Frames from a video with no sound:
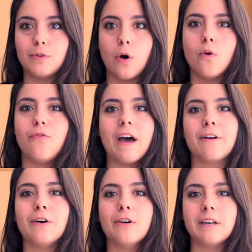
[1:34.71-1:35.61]
go
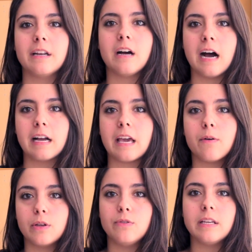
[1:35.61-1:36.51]
federal and
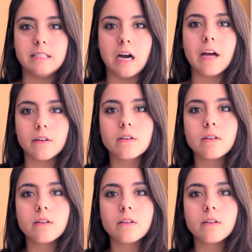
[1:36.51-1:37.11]
get what you need done.